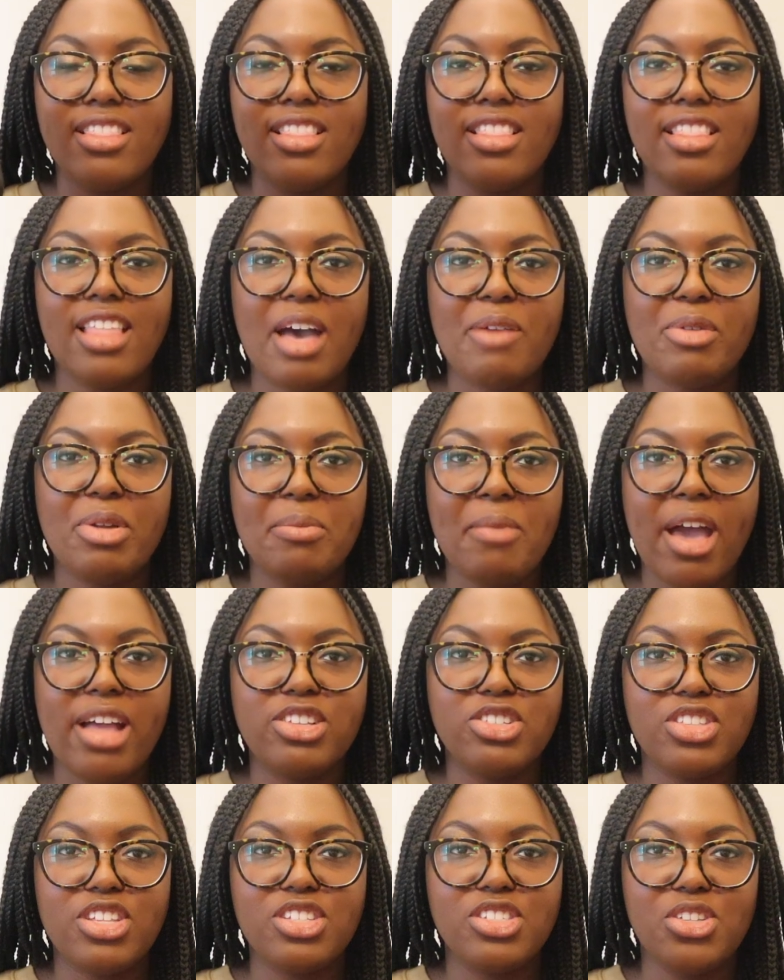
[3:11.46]
that would
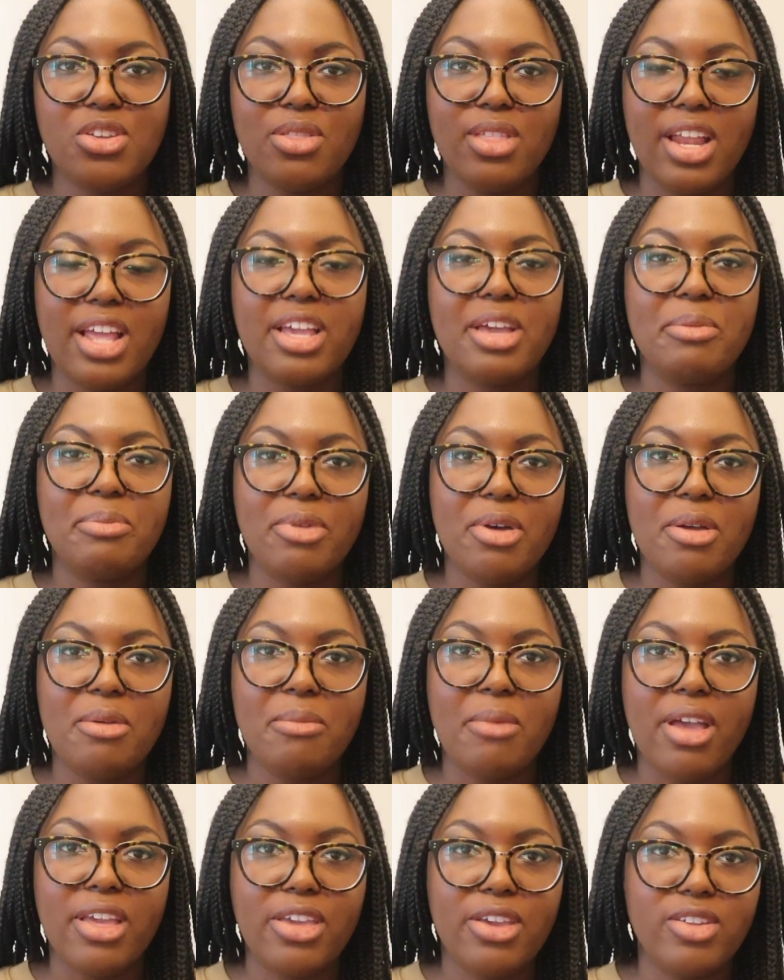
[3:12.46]
match these two that I could put
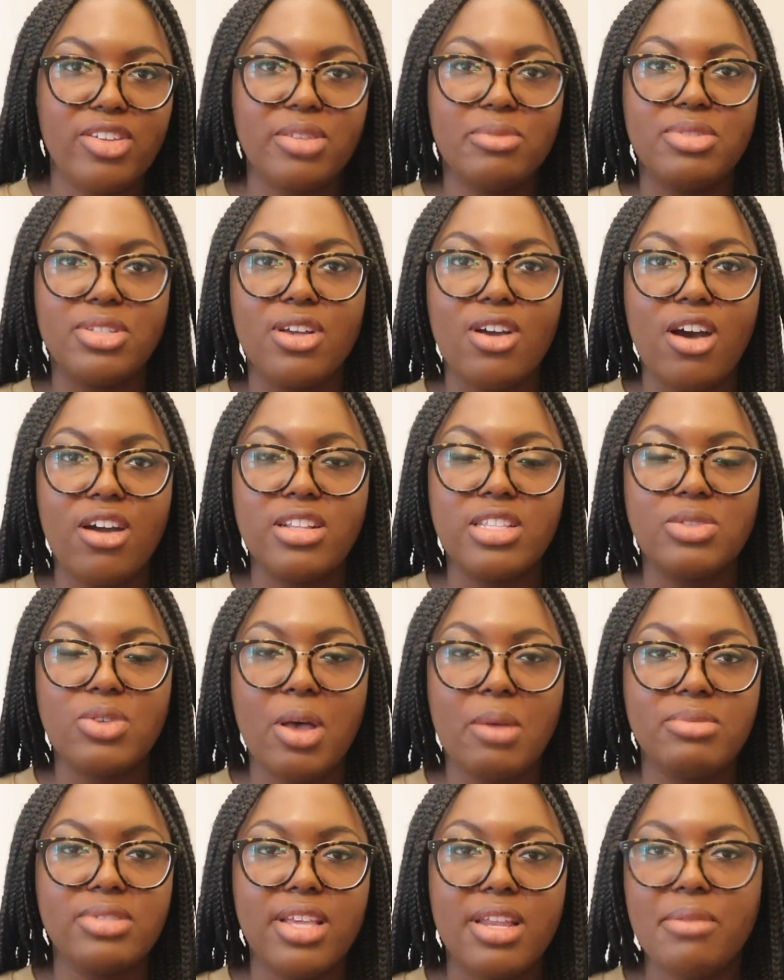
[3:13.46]
my Q-tips and cotton
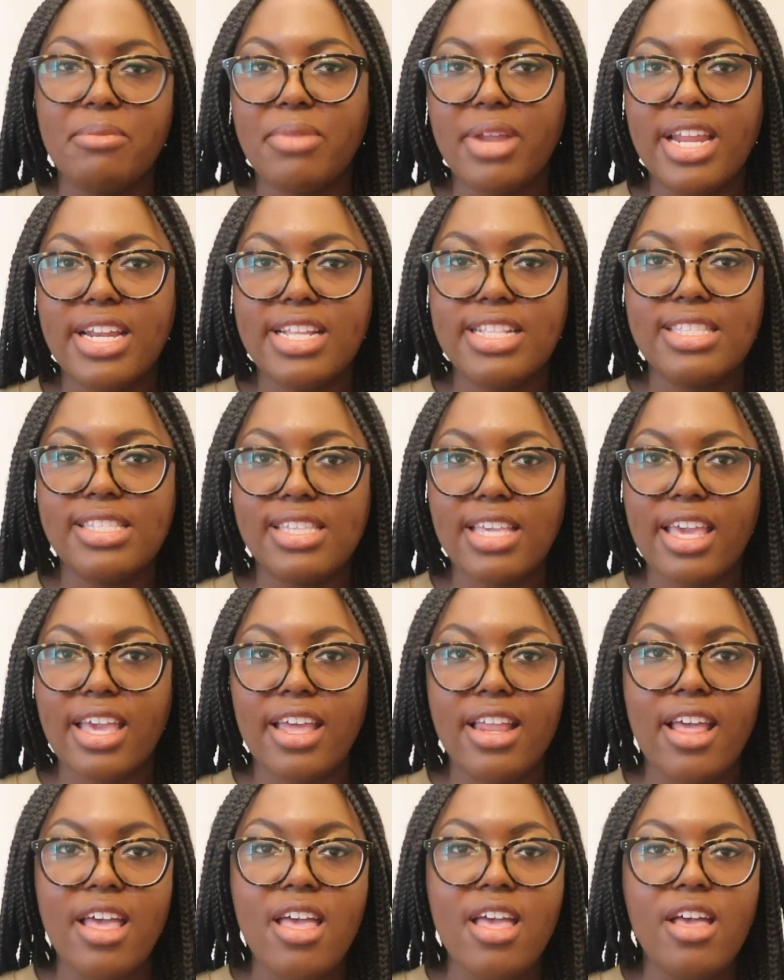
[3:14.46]
swabs in, but I didn't see
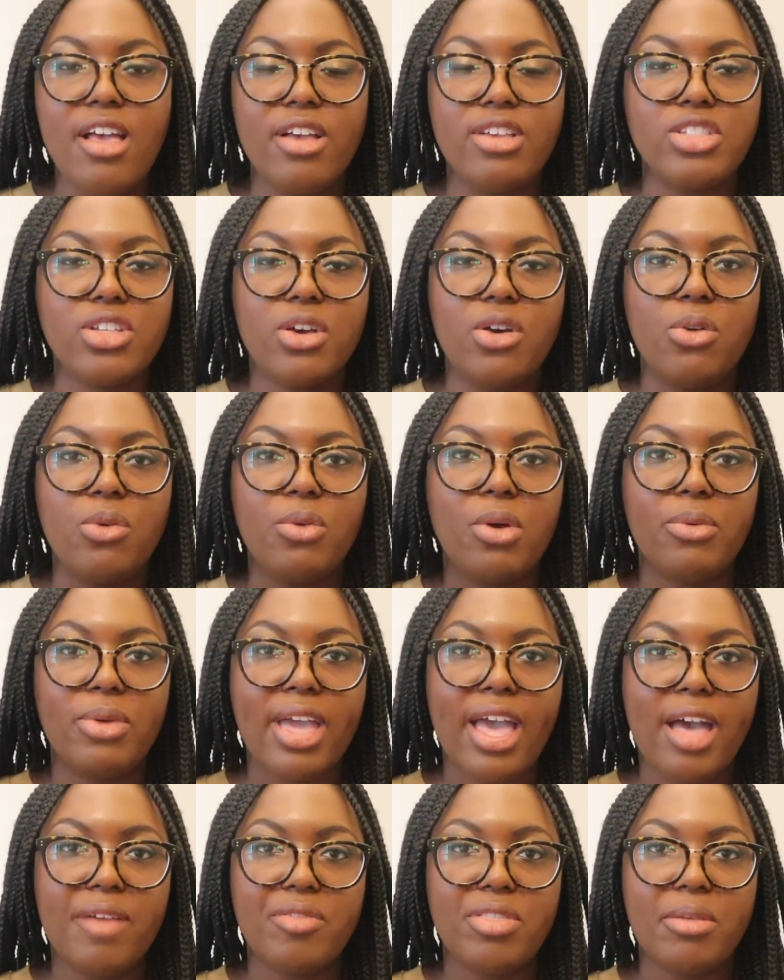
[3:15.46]
it. So what we
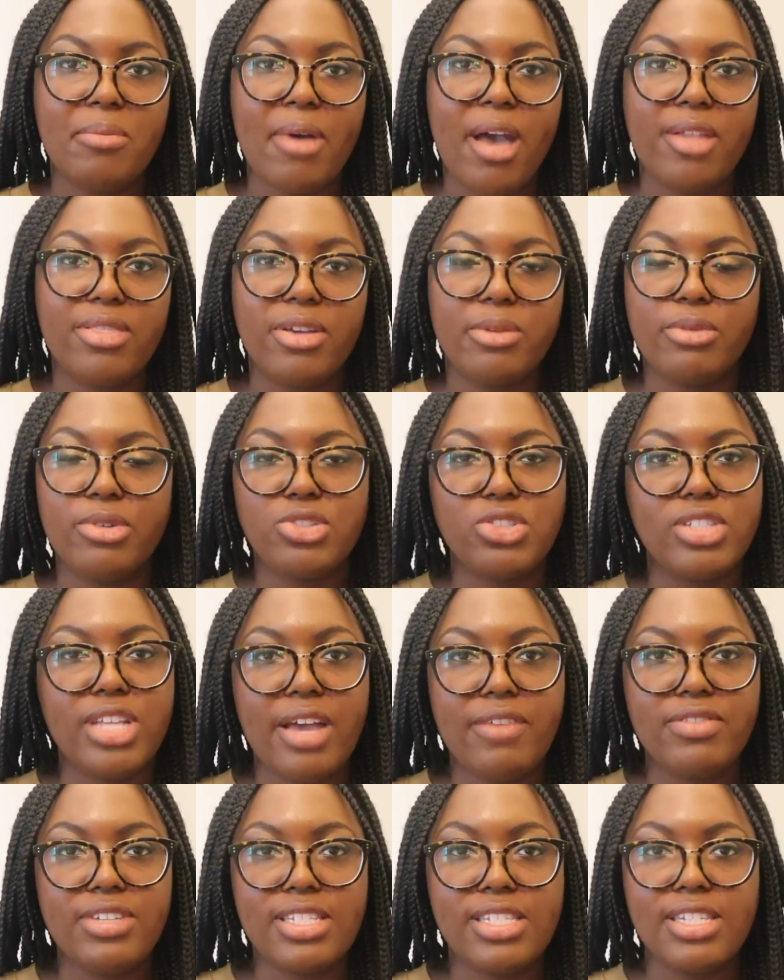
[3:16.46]
have in the back room will just
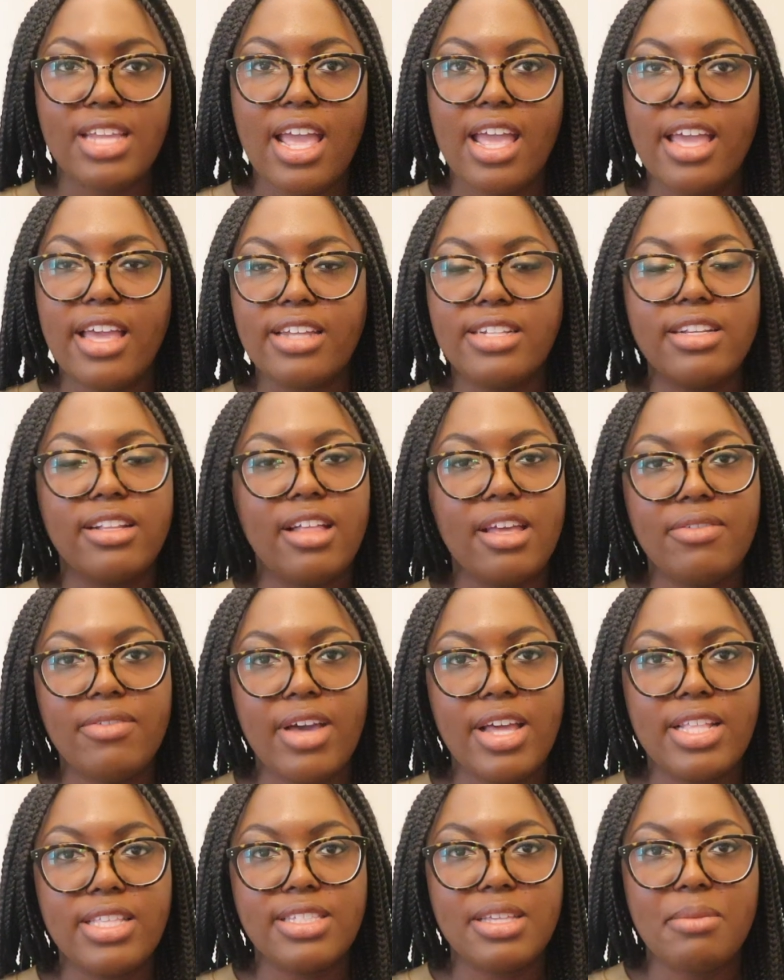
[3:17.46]
have to stay until I
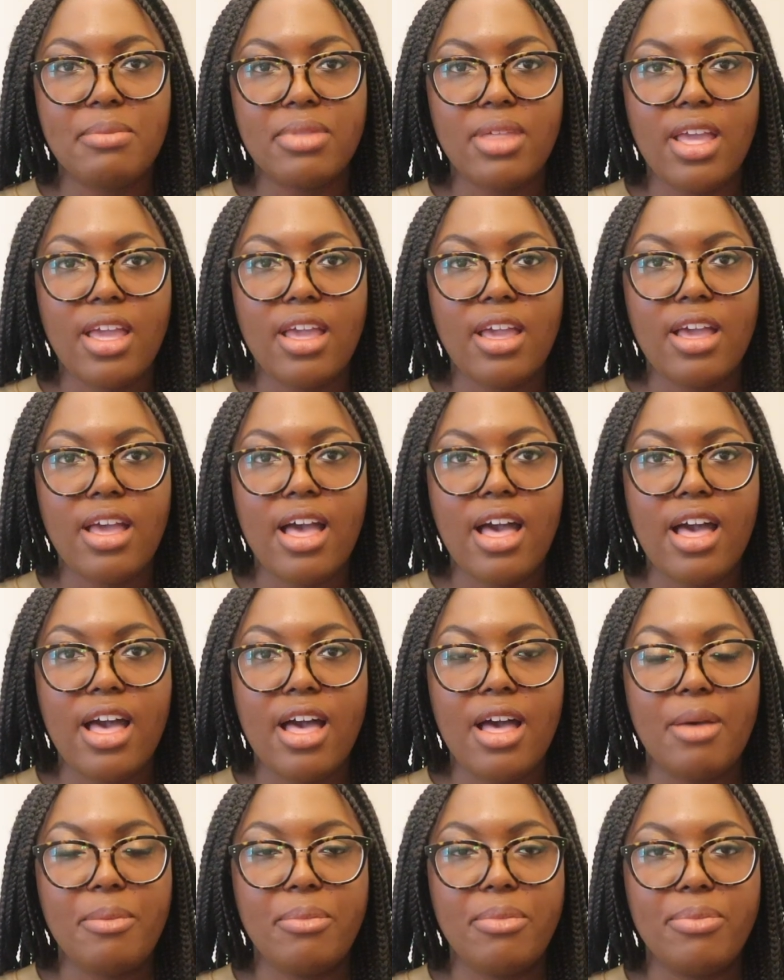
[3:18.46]
find something
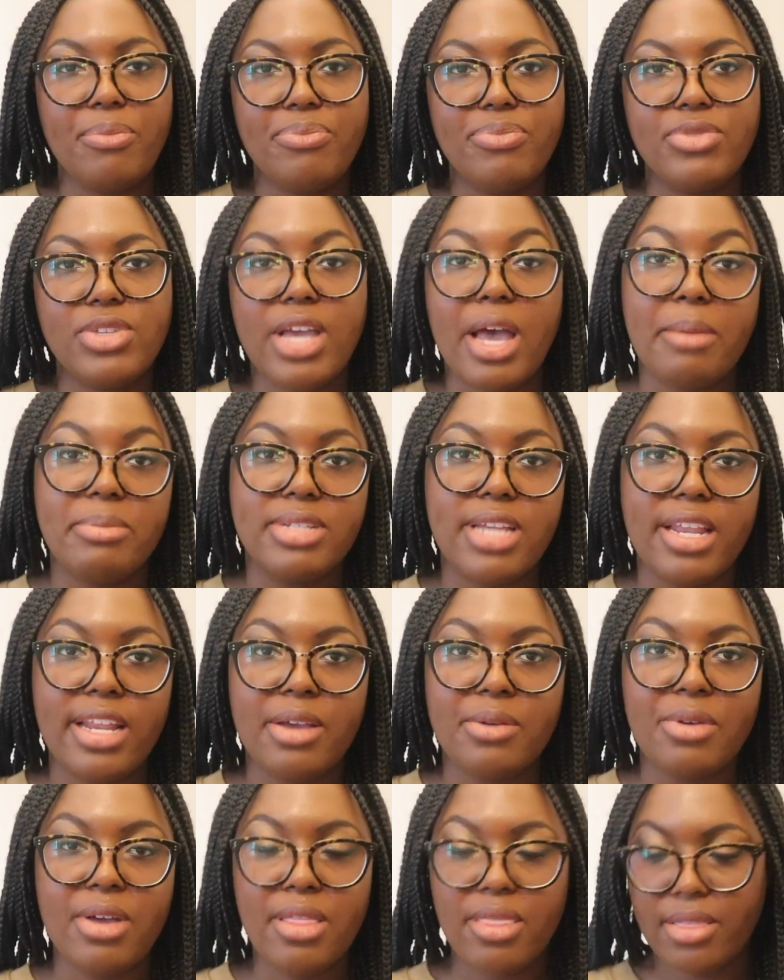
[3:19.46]
um, to update
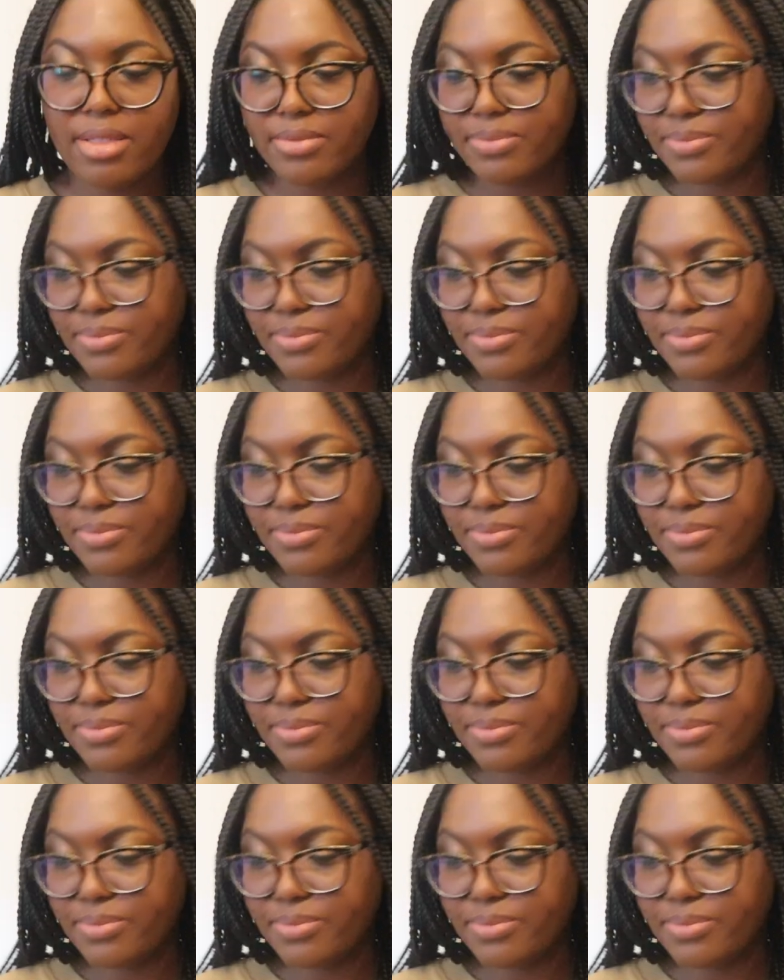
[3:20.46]
it with.